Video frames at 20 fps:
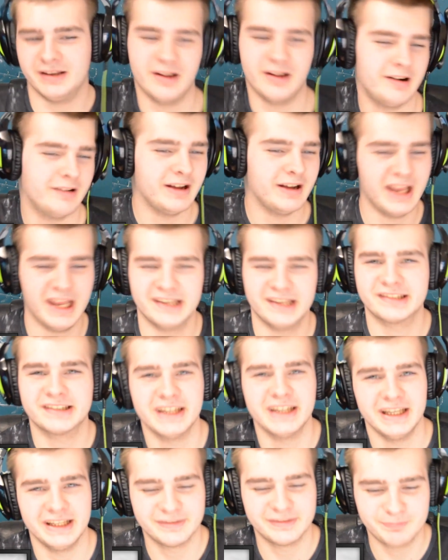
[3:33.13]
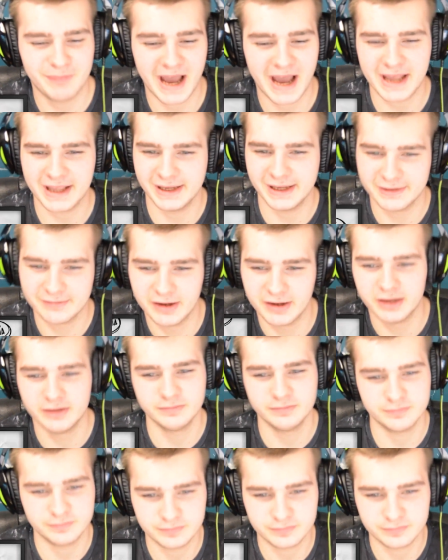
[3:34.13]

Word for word: you know. It's got, it's banging, man.